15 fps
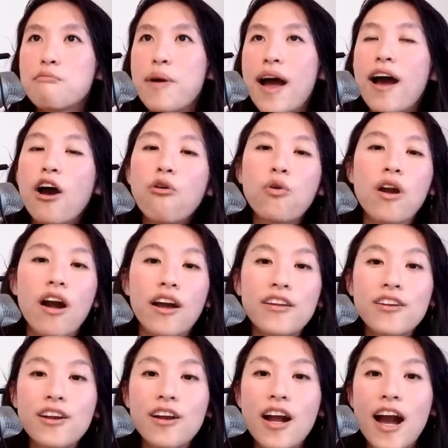power
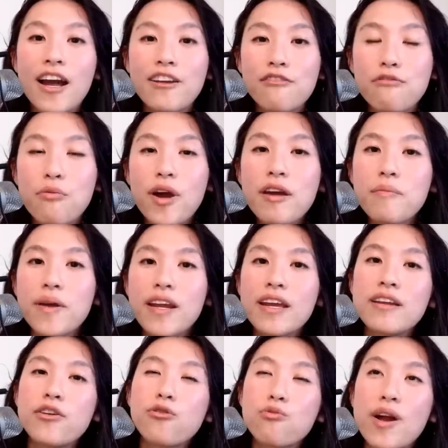under kind of way, but
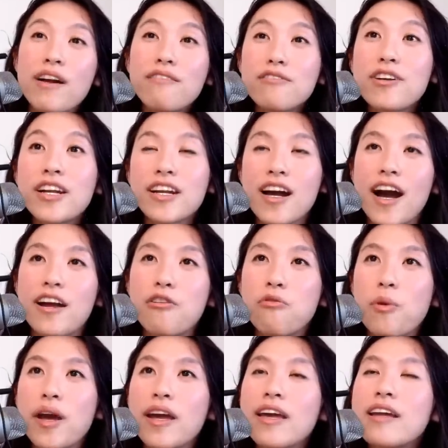in a reverent kind of
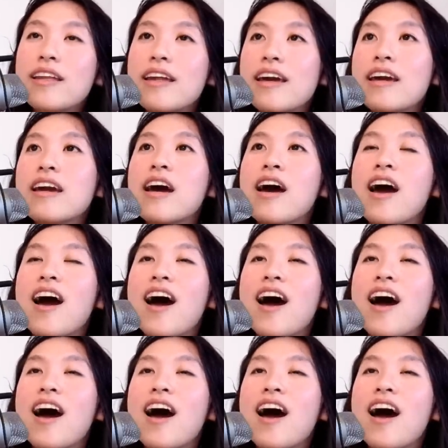way, in a